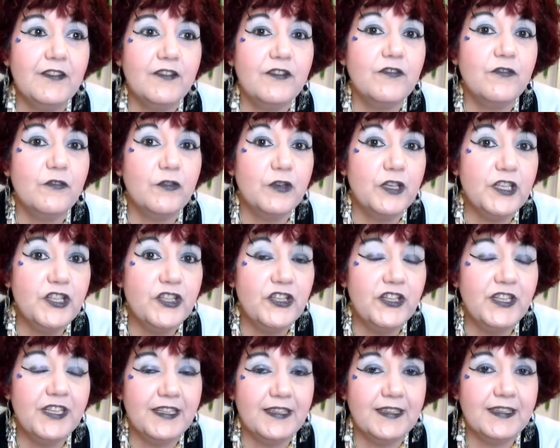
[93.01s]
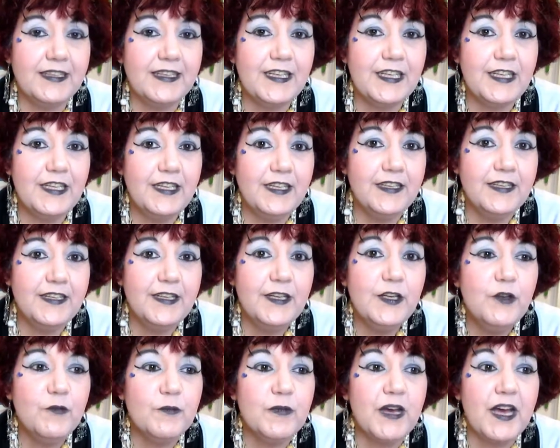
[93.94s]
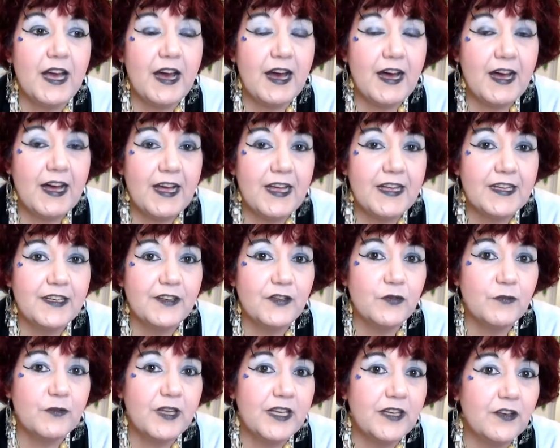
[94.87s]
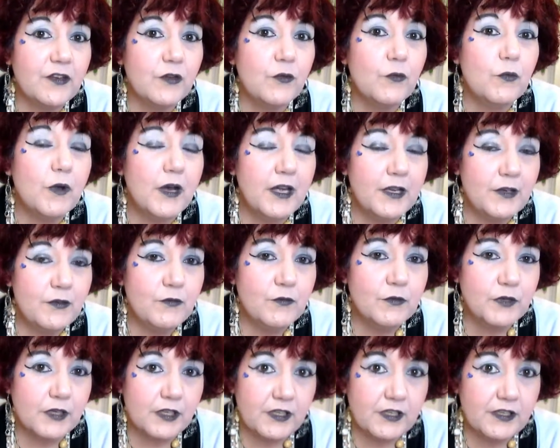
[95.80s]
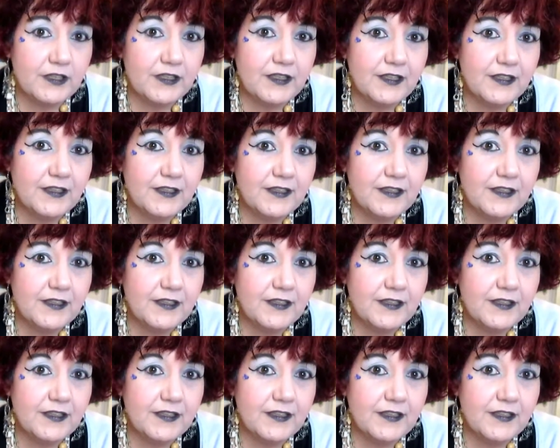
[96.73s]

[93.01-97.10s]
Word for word: Fortunately, my eyes went to one word,